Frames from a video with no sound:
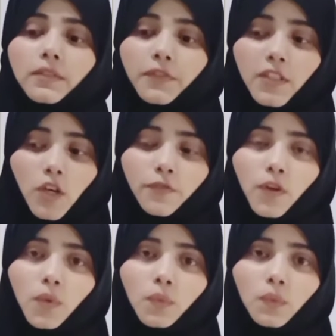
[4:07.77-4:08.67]
First of
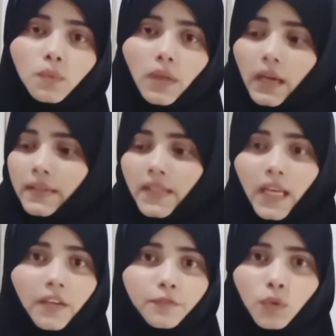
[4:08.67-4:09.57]
all, as I
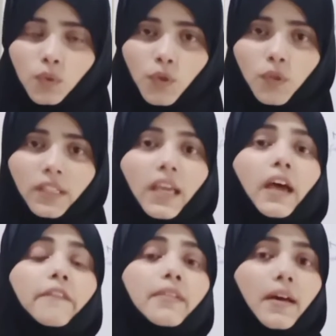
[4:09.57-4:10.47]
have told you, they
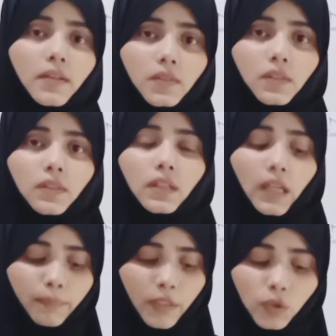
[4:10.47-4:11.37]
have lungs.
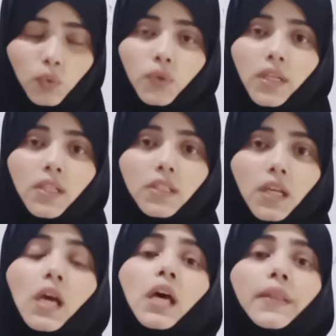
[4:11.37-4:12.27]
Number 2 is
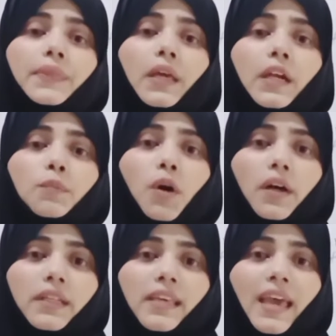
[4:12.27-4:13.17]
their
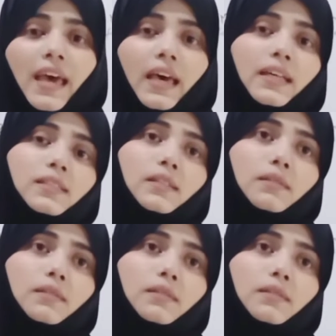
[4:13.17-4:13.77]
body have